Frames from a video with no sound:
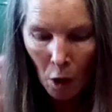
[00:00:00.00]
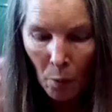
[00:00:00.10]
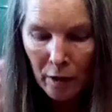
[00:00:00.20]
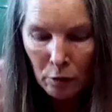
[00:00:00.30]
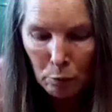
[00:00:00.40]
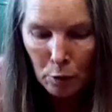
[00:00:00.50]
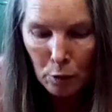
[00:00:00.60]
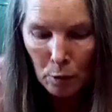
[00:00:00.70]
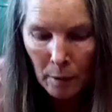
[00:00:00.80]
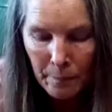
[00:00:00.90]
going
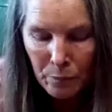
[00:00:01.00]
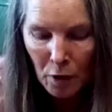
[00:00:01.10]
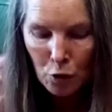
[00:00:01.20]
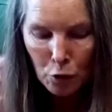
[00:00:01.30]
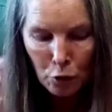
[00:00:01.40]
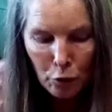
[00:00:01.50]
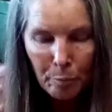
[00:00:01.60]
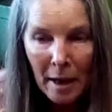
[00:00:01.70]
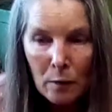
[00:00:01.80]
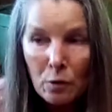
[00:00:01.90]
through,
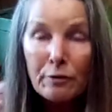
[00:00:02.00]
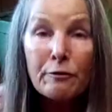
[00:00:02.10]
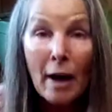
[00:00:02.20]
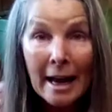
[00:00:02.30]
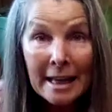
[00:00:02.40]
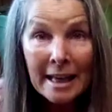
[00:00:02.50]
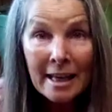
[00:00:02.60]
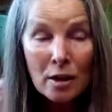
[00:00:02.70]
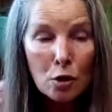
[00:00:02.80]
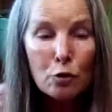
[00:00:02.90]
you've been refining
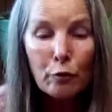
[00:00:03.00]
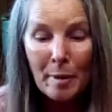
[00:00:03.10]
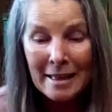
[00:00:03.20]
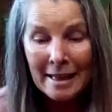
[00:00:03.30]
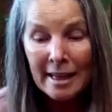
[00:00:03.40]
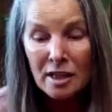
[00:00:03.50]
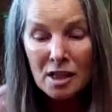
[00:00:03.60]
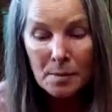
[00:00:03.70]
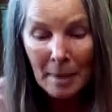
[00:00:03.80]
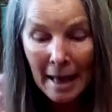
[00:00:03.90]
it, you've been
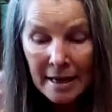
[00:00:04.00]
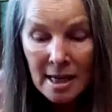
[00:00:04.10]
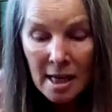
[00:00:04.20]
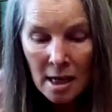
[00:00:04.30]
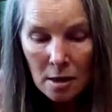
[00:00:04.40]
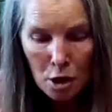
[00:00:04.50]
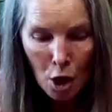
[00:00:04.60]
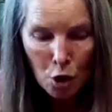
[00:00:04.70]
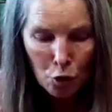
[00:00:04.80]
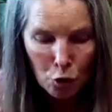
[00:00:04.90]
expanding it,
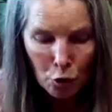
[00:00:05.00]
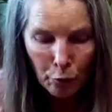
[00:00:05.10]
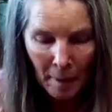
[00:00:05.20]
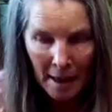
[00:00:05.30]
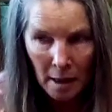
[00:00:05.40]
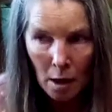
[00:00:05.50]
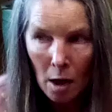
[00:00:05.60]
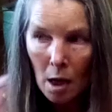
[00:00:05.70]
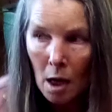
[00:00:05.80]
you've been